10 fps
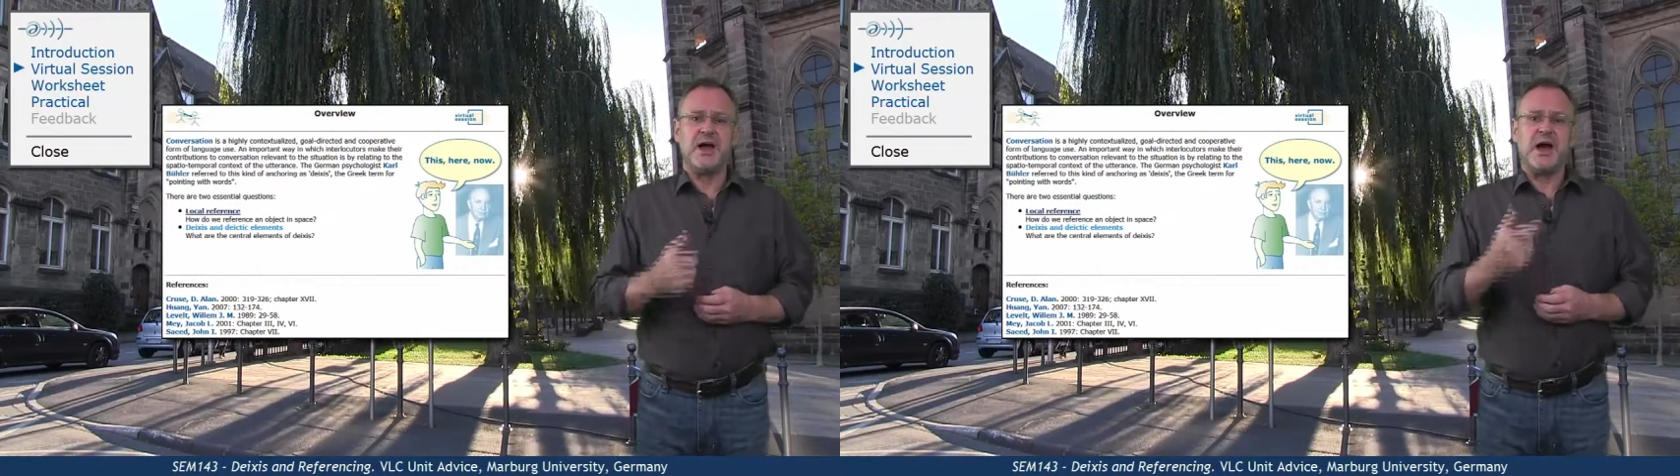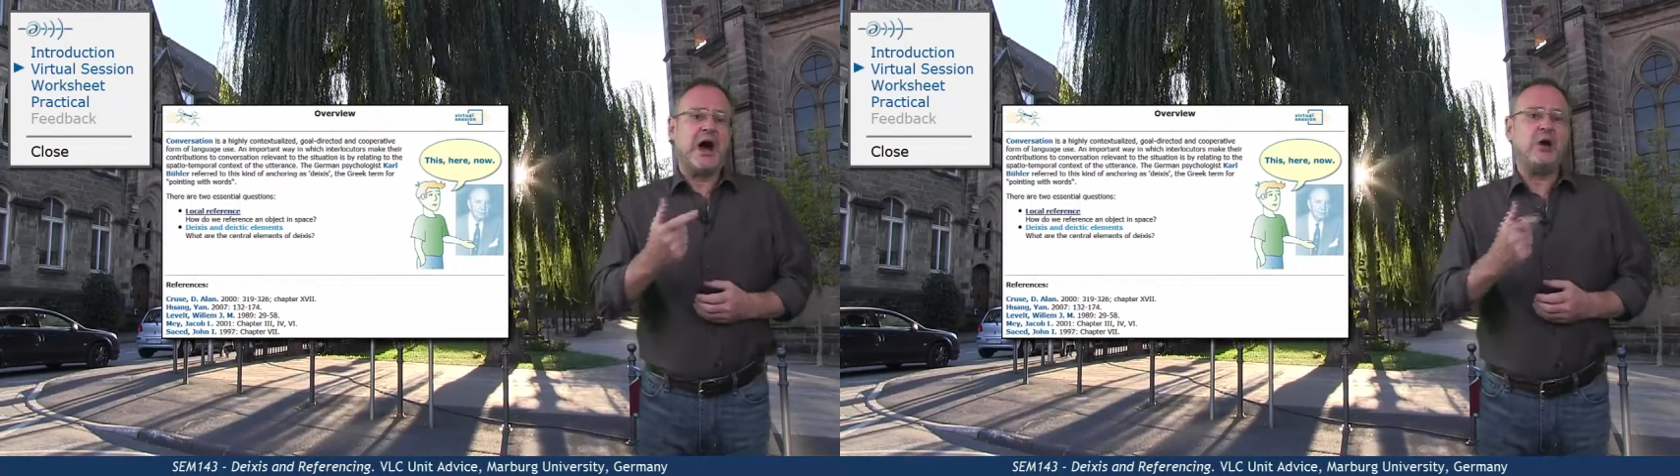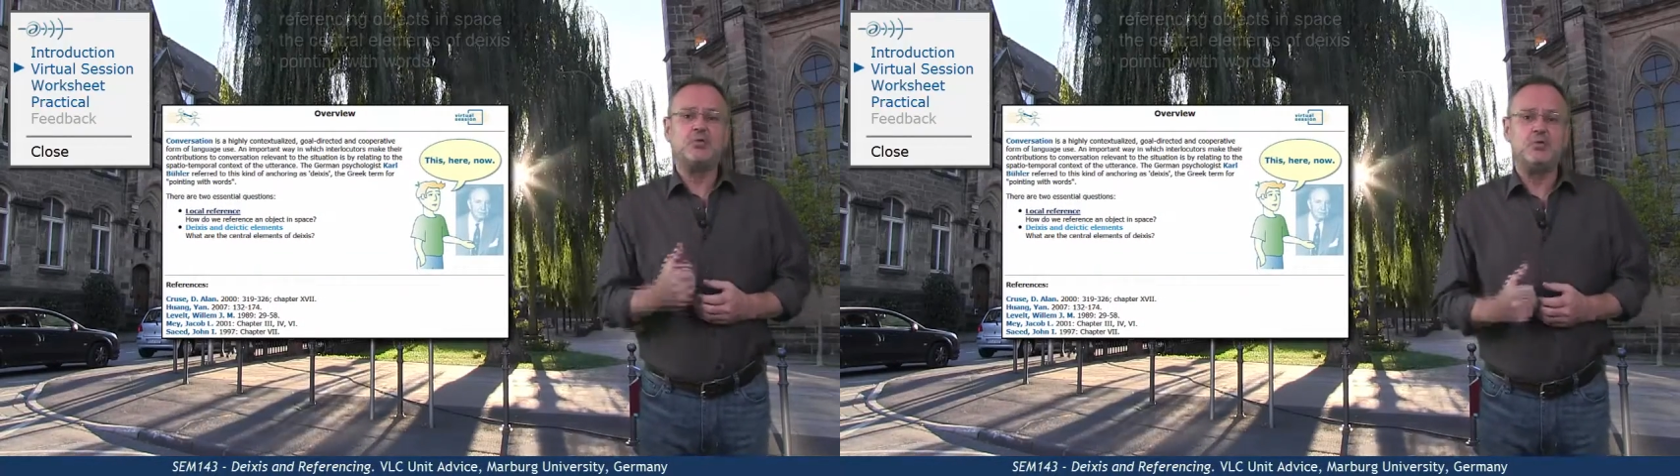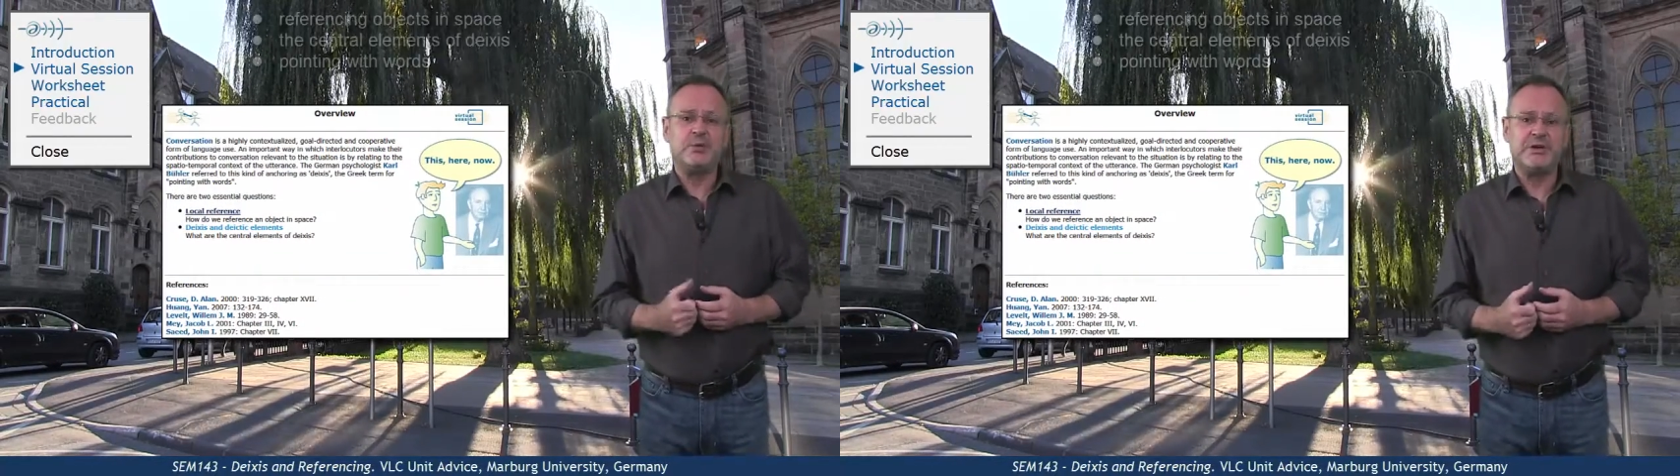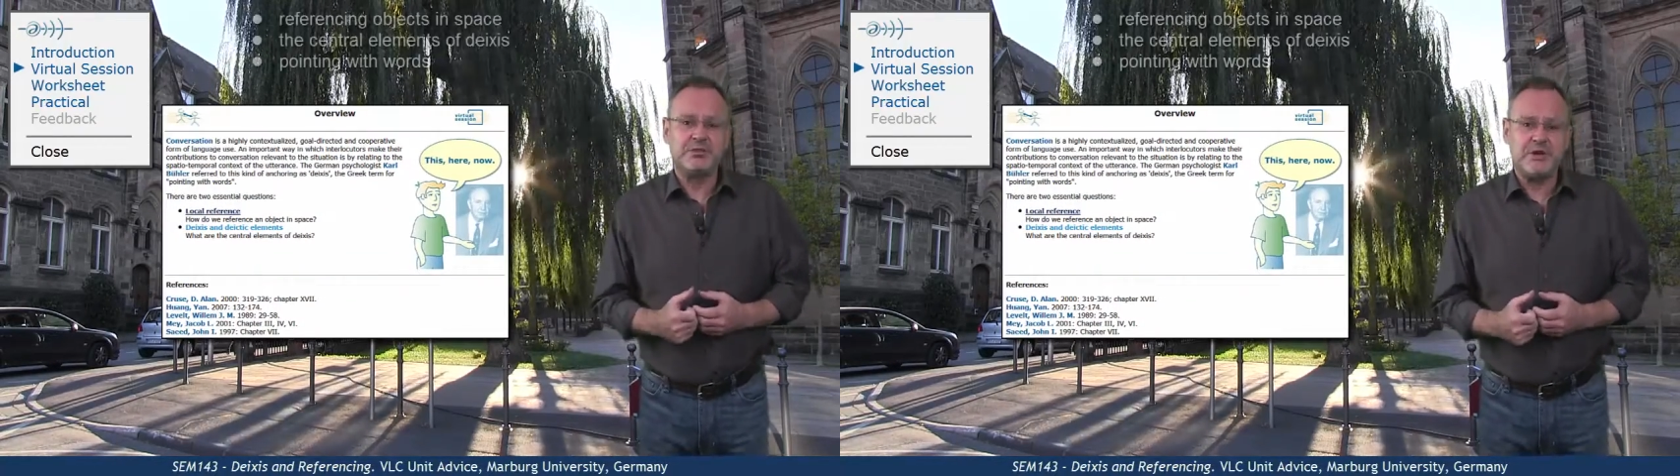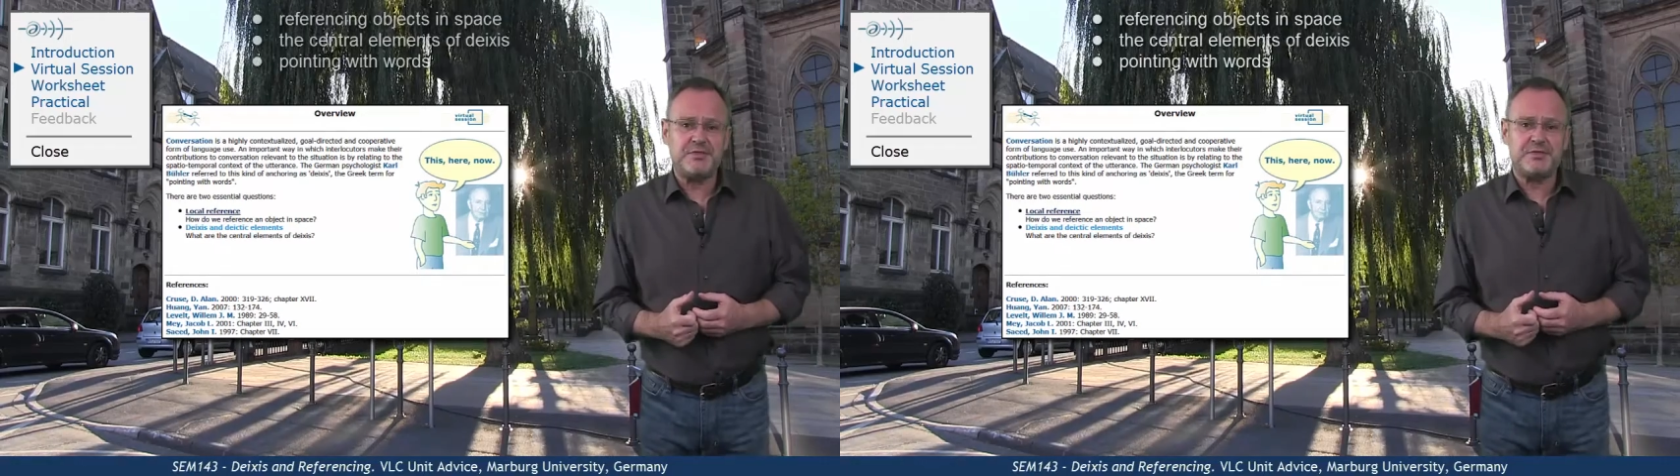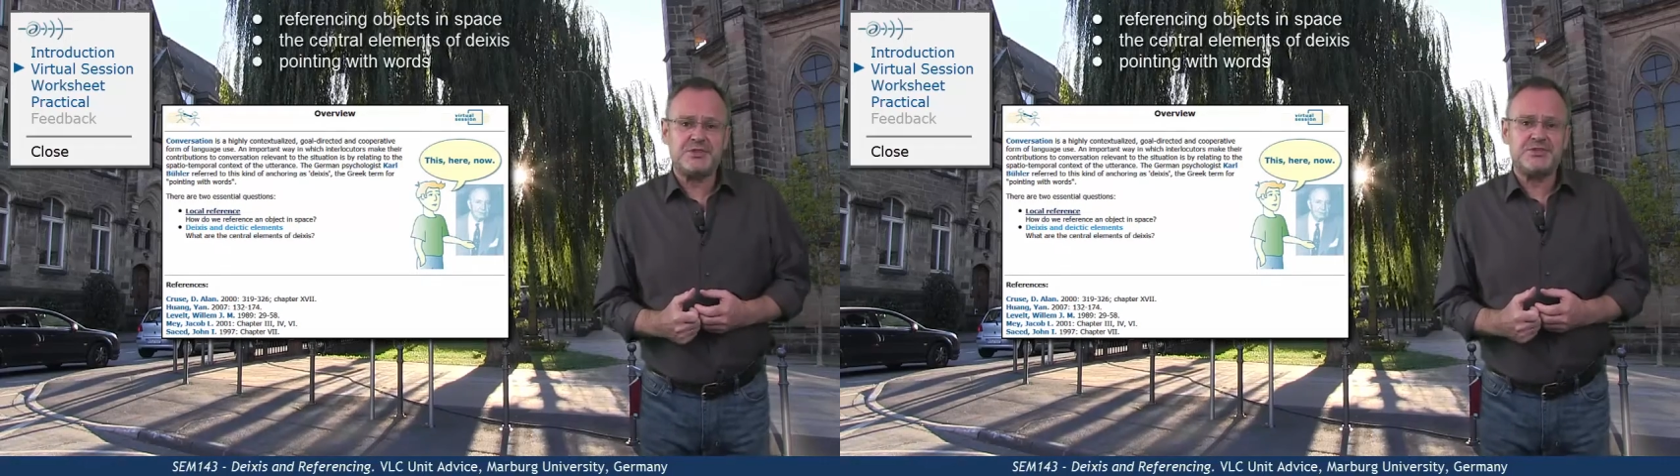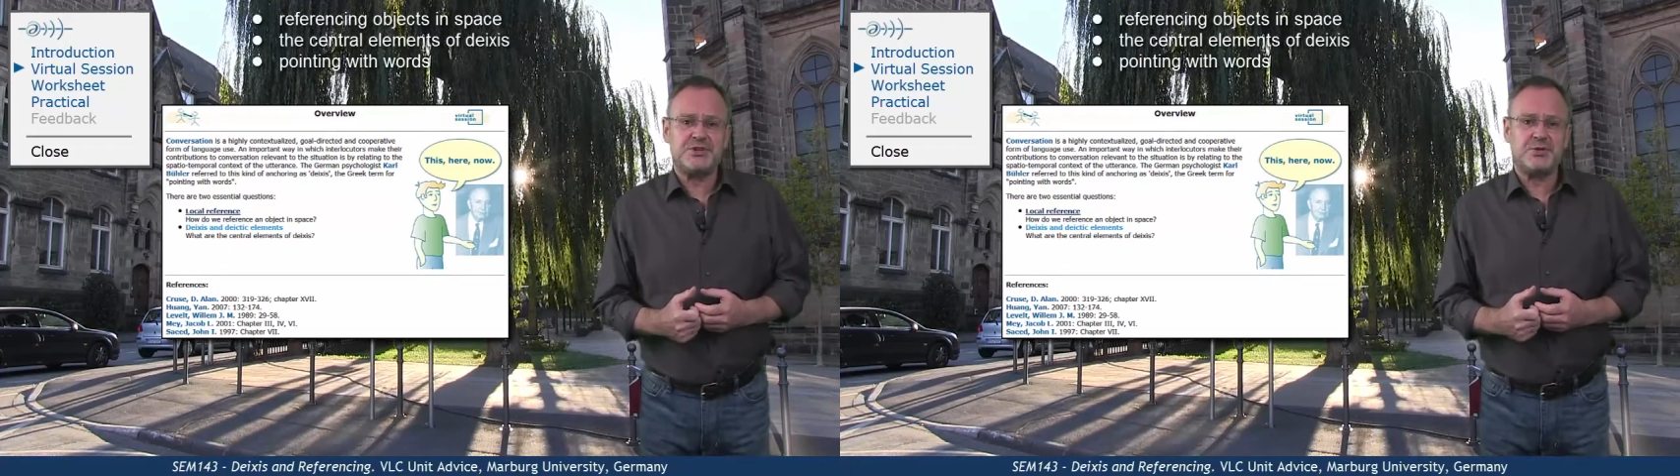How do we
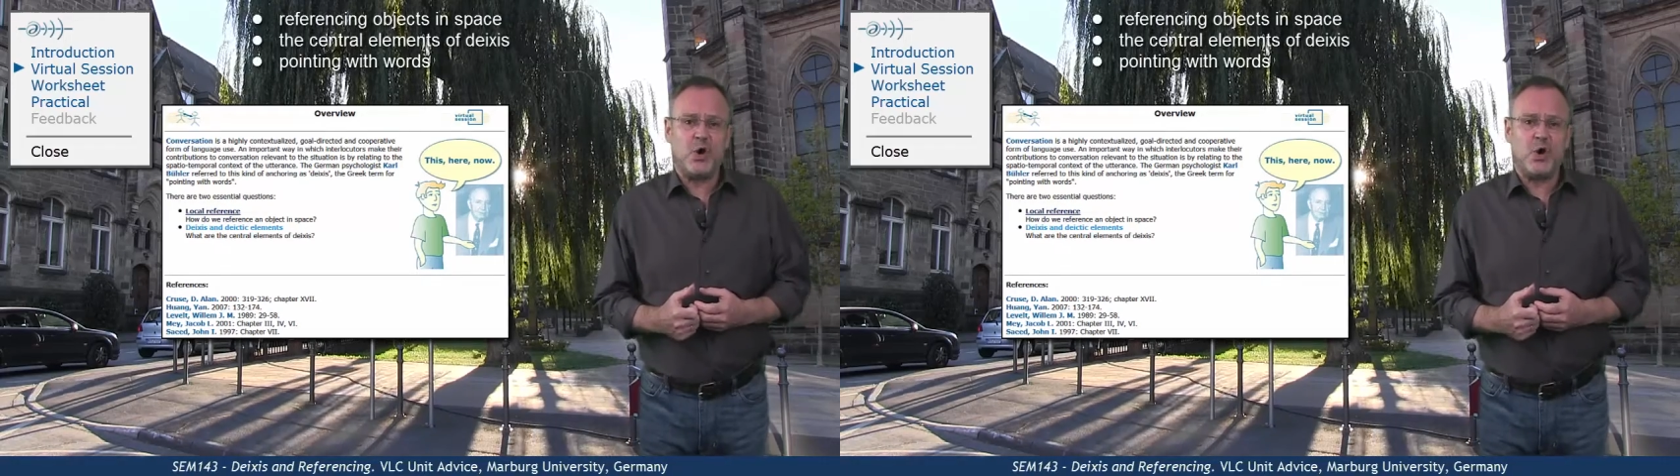reference an